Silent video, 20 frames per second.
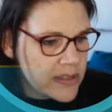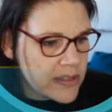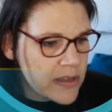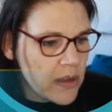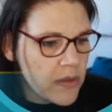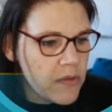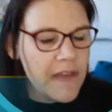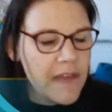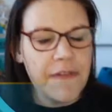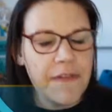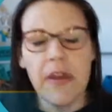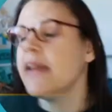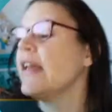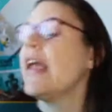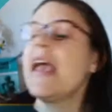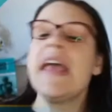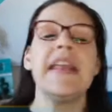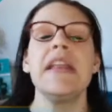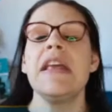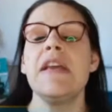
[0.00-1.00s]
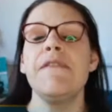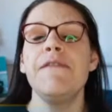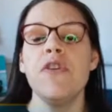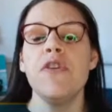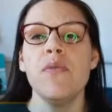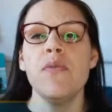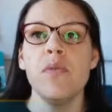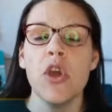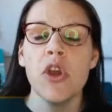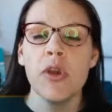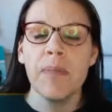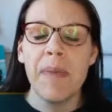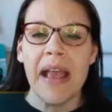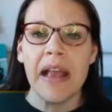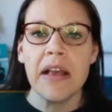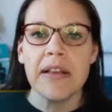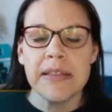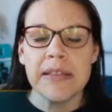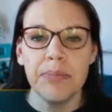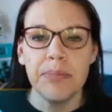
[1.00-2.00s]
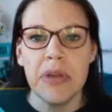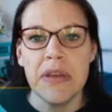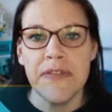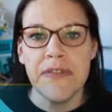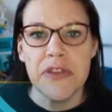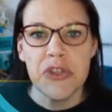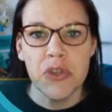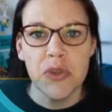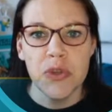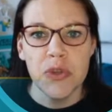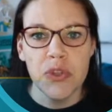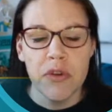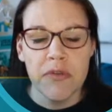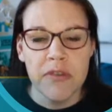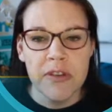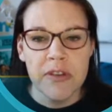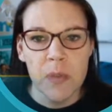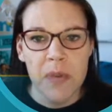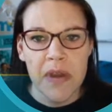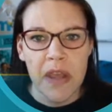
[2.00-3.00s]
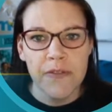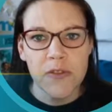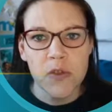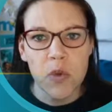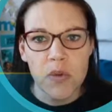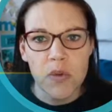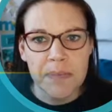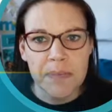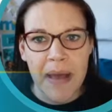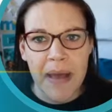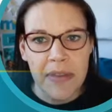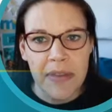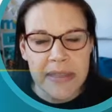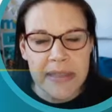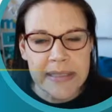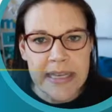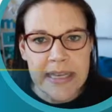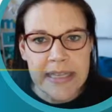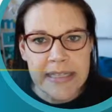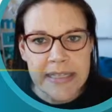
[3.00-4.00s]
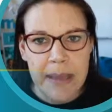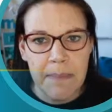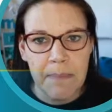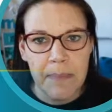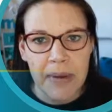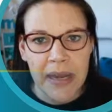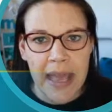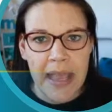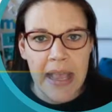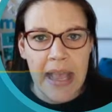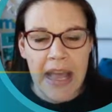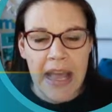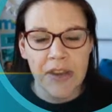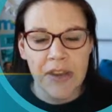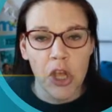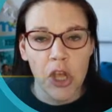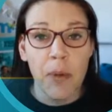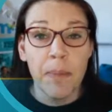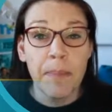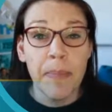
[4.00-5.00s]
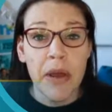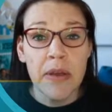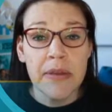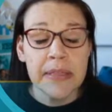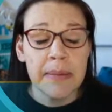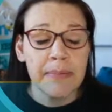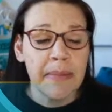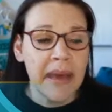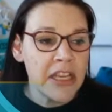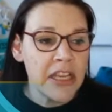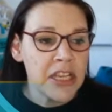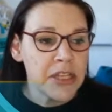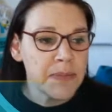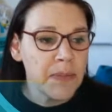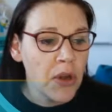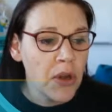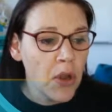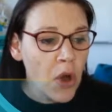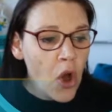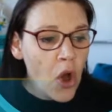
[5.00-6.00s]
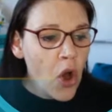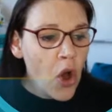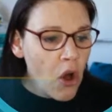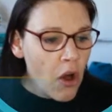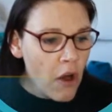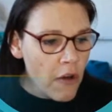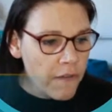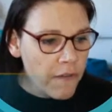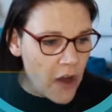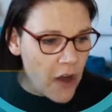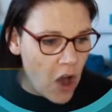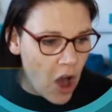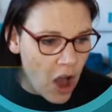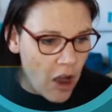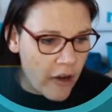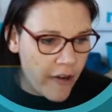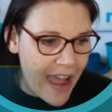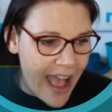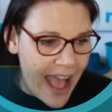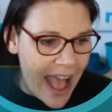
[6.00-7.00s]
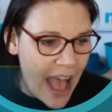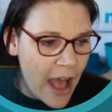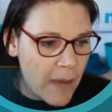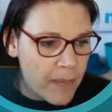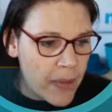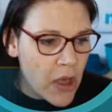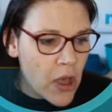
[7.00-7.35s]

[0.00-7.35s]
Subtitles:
So if you look back at some previous tutorials when I've talked about the scene template and the composer management of our app,